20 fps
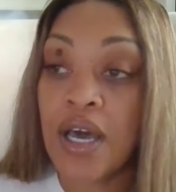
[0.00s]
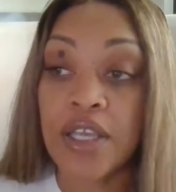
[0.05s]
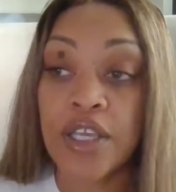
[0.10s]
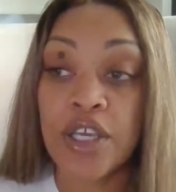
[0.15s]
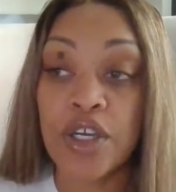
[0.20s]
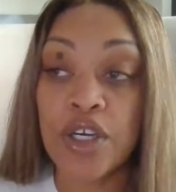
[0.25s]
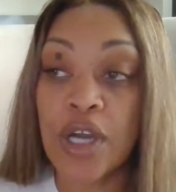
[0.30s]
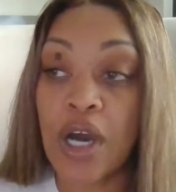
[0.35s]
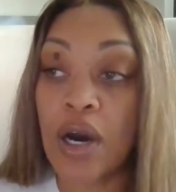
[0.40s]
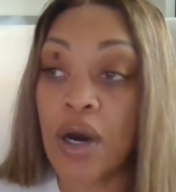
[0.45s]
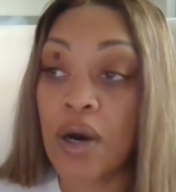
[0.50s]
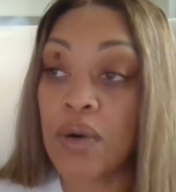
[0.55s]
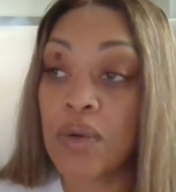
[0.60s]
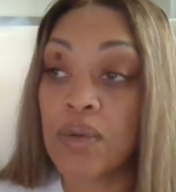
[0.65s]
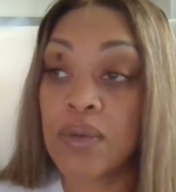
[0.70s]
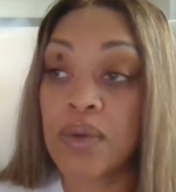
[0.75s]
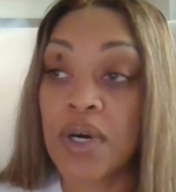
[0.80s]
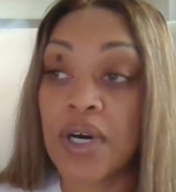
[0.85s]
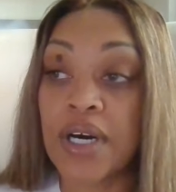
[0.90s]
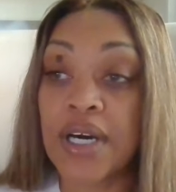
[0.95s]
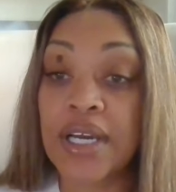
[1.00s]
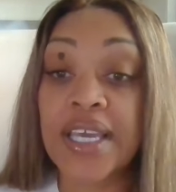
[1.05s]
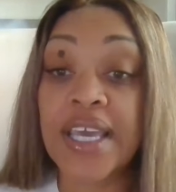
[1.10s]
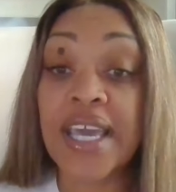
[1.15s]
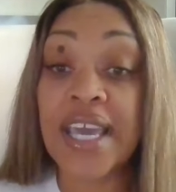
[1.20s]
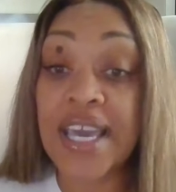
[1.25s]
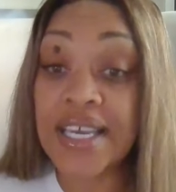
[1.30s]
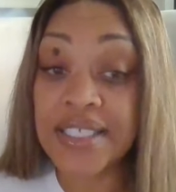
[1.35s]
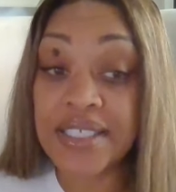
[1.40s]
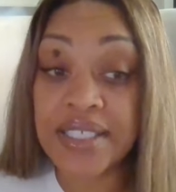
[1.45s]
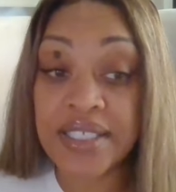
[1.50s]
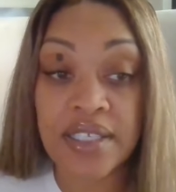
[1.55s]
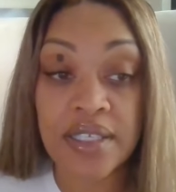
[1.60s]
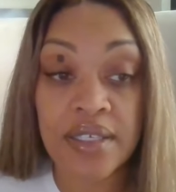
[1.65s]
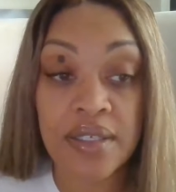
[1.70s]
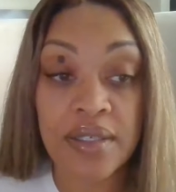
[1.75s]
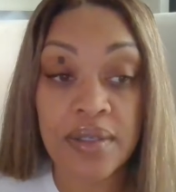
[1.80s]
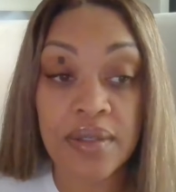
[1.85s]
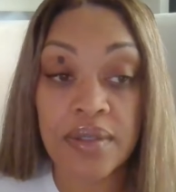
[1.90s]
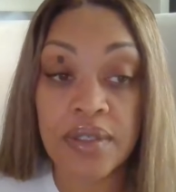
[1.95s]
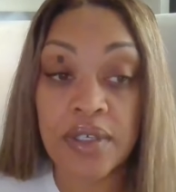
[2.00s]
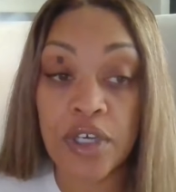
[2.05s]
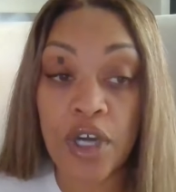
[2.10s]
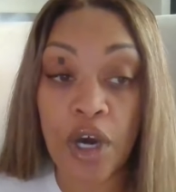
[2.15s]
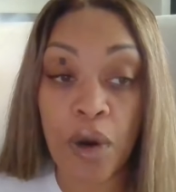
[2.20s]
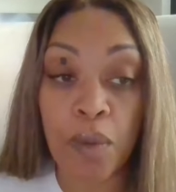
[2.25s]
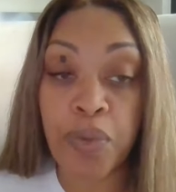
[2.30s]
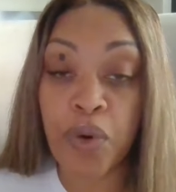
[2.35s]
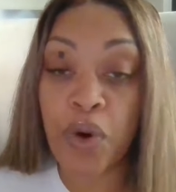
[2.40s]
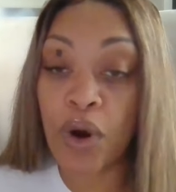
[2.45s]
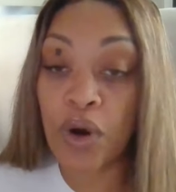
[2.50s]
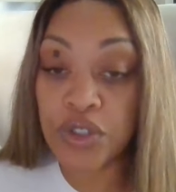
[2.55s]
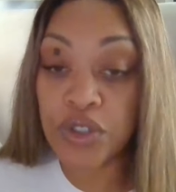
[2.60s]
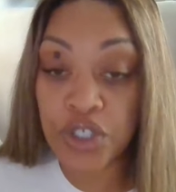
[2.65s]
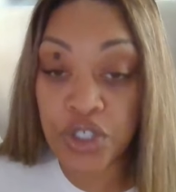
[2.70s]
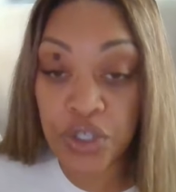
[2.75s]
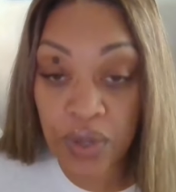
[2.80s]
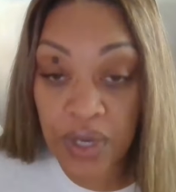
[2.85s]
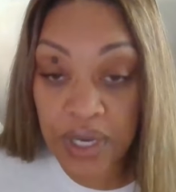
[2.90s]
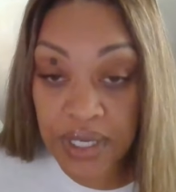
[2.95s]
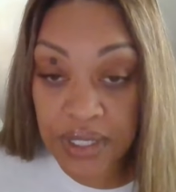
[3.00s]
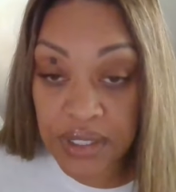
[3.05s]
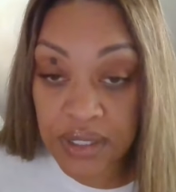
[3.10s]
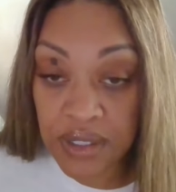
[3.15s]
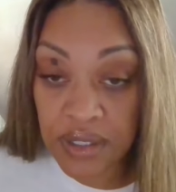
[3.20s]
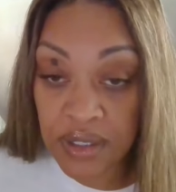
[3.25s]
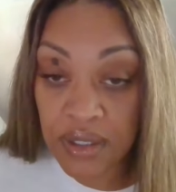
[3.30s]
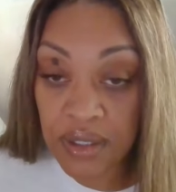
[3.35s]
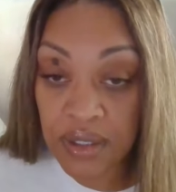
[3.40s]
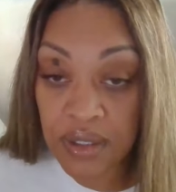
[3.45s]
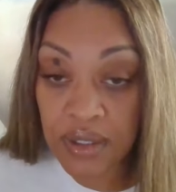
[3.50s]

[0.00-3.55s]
you know, against, you know, pro choice?